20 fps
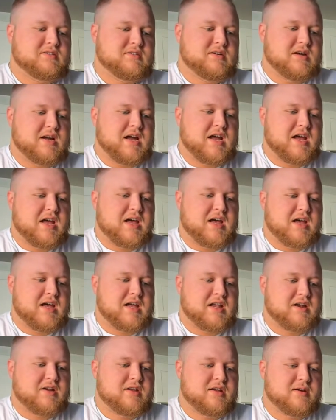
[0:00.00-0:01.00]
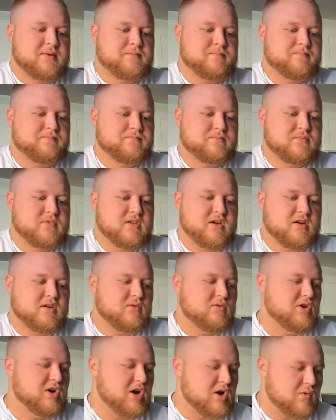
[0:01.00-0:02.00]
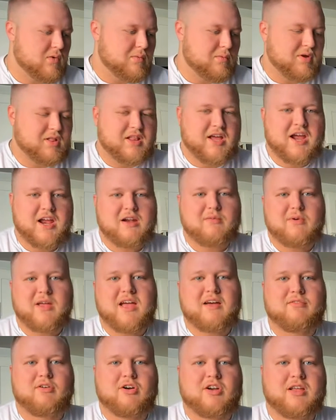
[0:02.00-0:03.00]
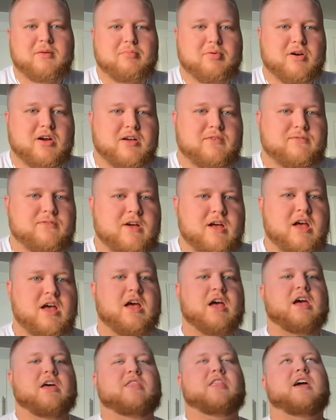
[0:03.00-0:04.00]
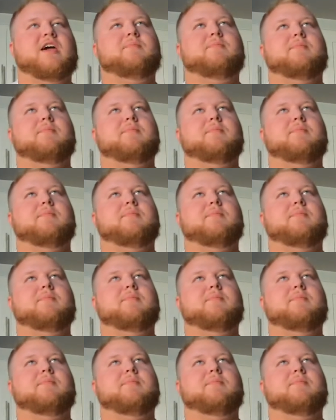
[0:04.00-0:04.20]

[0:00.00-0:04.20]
and when we land and we have our debrief, they